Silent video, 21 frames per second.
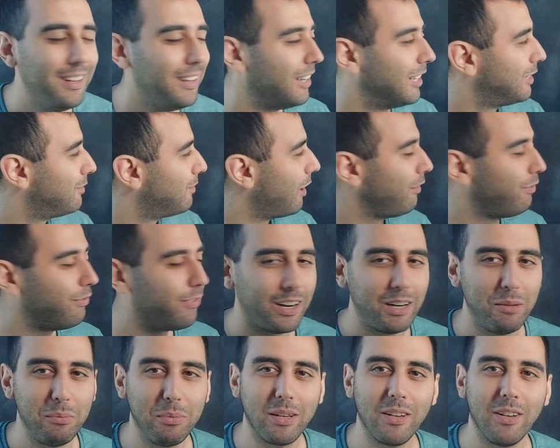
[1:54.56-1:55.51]
it's very
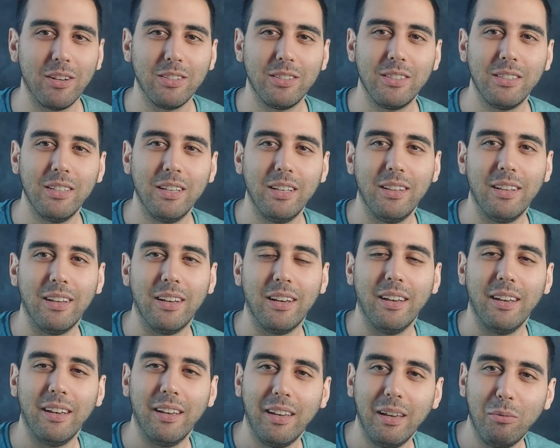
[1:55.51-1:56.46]
funny because in the
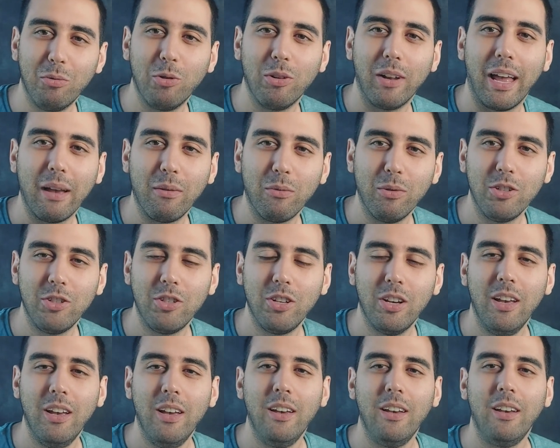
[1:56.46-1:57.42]
Hebrew language,
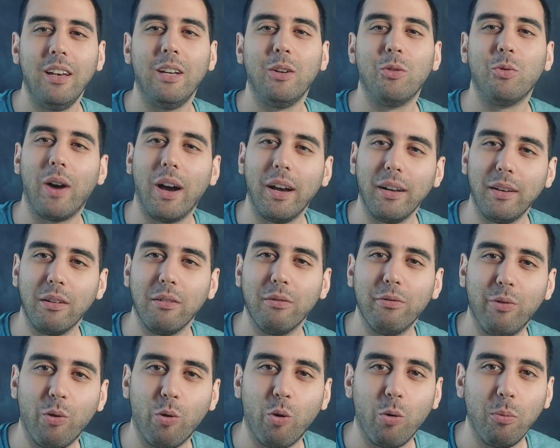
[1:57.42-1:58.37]
in writing
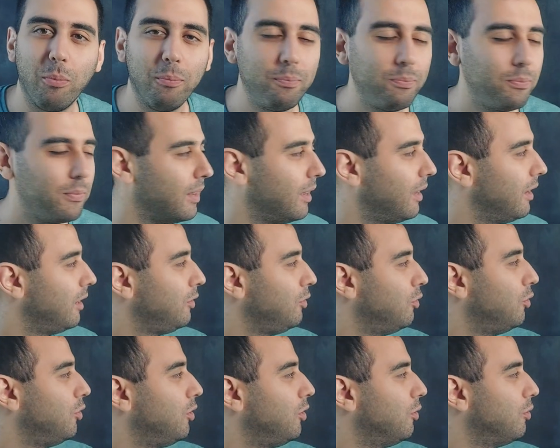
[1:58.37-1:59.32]
form,
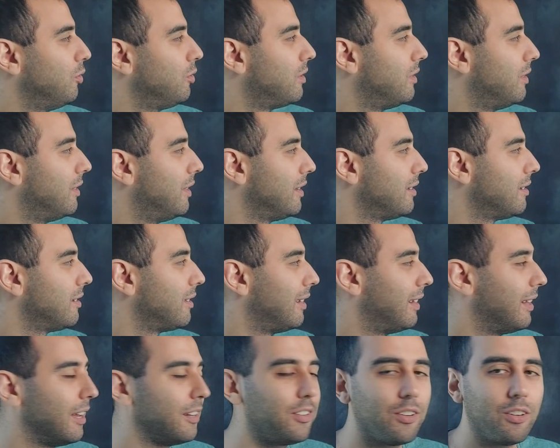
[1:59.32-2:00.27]
you use this
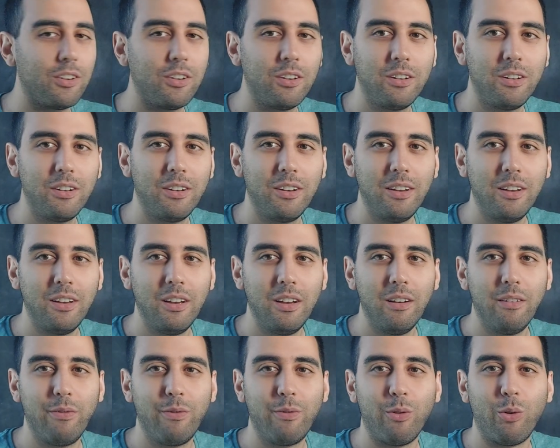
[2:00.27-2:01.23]
letter
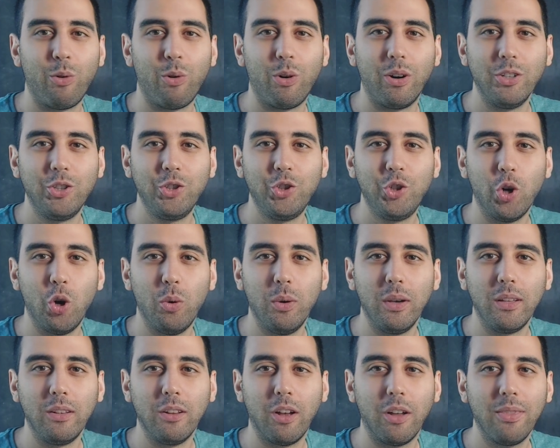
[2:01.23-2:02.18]
for
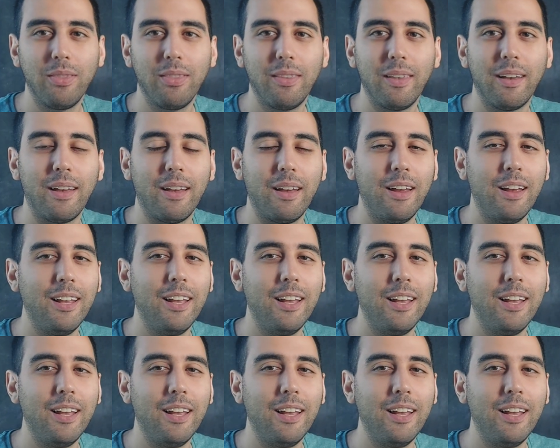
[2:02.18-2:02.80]
showing not the